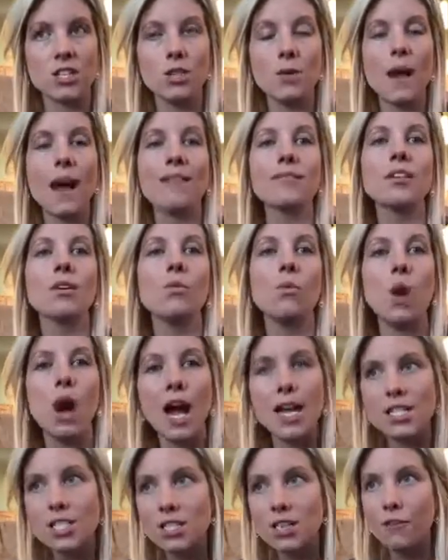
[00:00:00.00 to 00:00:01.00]
You have to
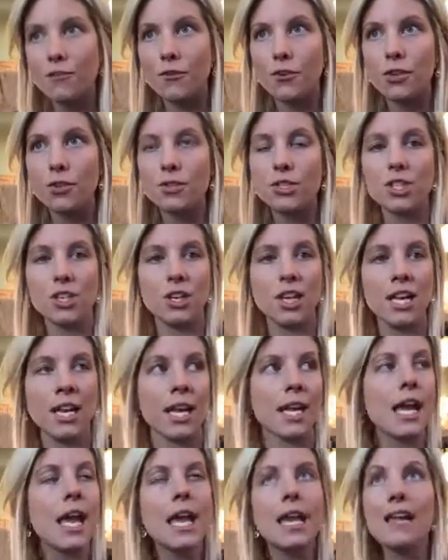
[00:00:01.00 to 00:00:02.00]
watch the foods you're
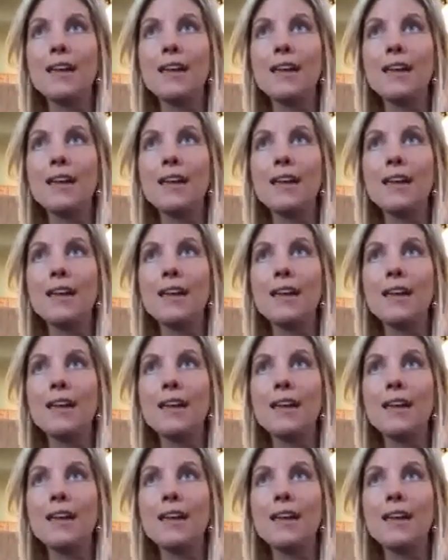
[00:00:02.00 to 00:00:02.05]
eating.